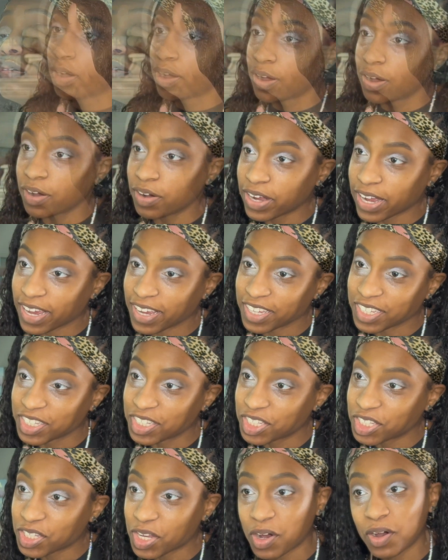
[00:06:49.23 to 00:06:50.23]
Okay,
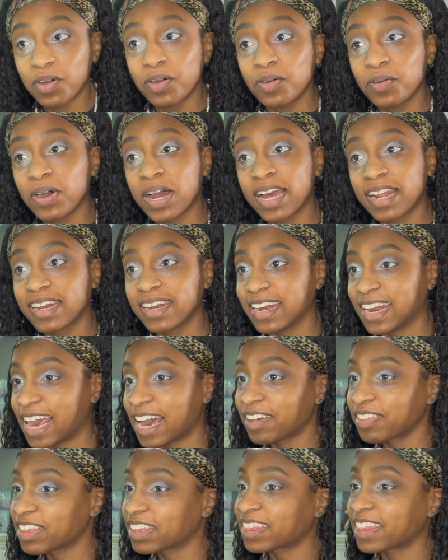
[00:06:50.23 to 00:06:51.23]
so now
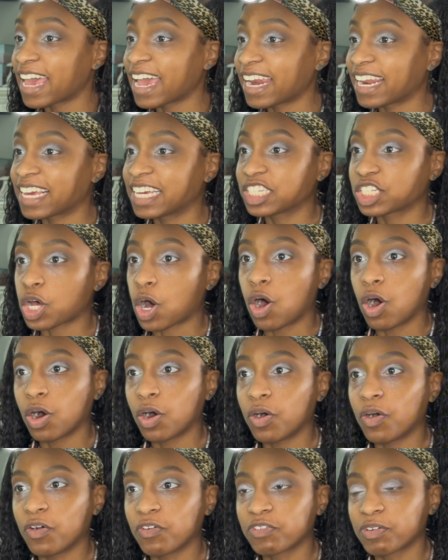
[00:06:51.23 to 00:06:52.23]
that that is
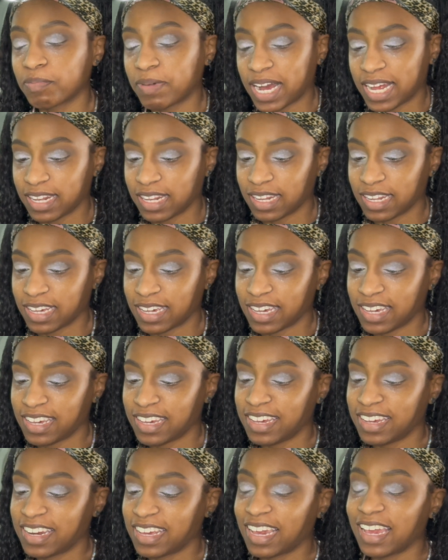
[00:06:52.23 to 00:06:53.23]
all over my
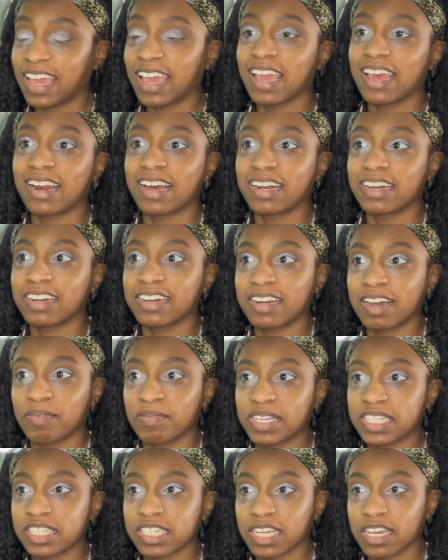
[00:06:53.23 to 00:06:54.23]
lid, and I did not
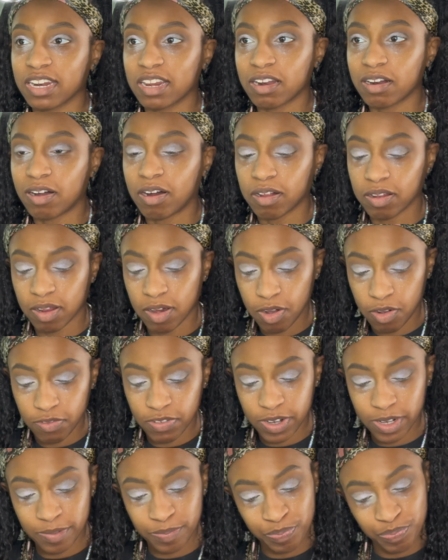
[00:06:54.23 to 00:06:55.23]
mean to get it all
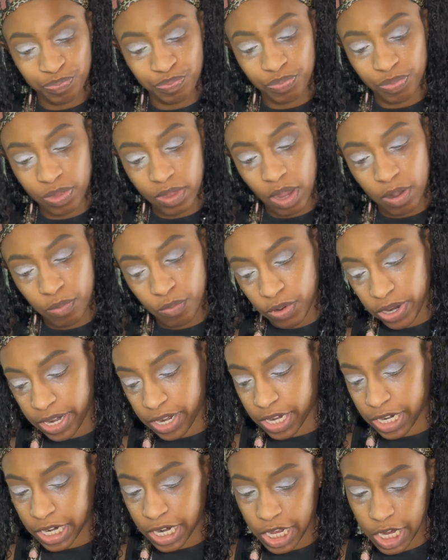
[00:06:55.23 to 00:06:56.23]
over, we
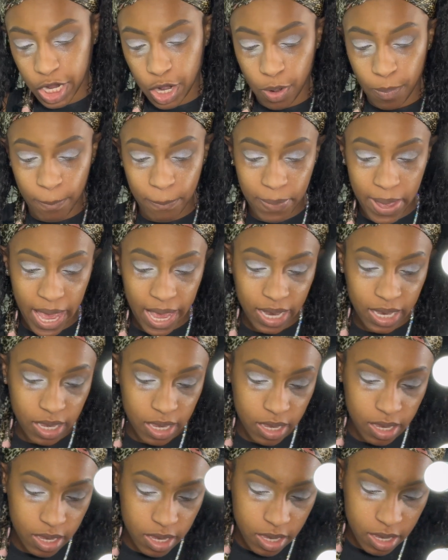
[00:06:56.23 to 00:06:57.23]
are going to go back
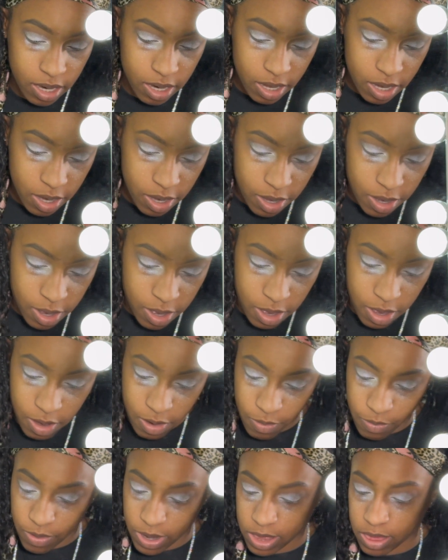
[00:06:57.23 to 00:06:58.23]
in
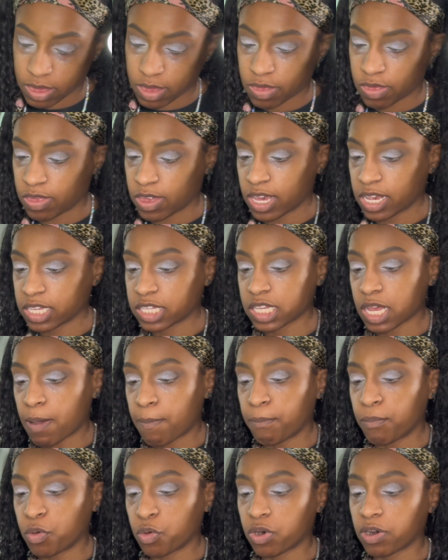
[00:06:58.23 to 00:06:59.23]
with this
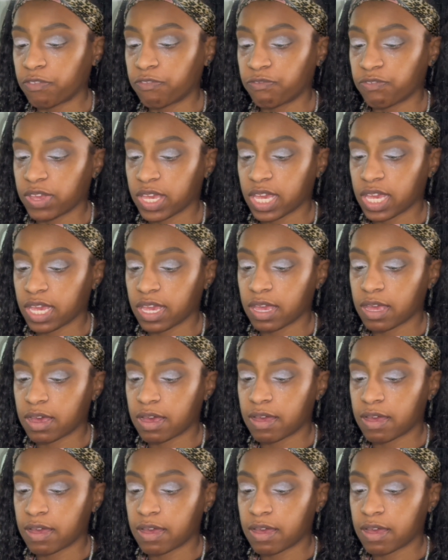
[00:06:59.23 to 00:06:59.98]
Morphe